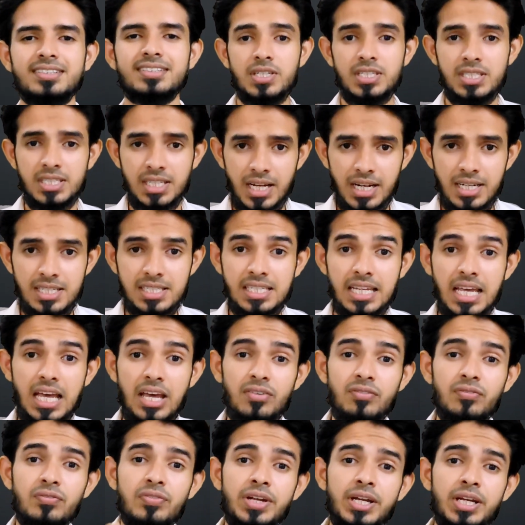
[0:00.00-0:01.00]
We judge
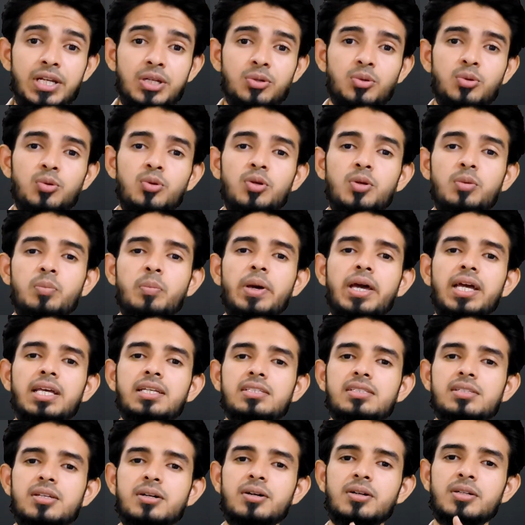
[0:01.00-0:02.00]
every tool
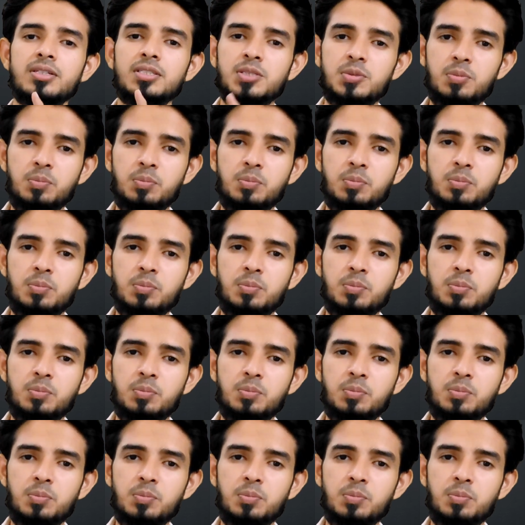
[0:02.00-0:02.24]
based on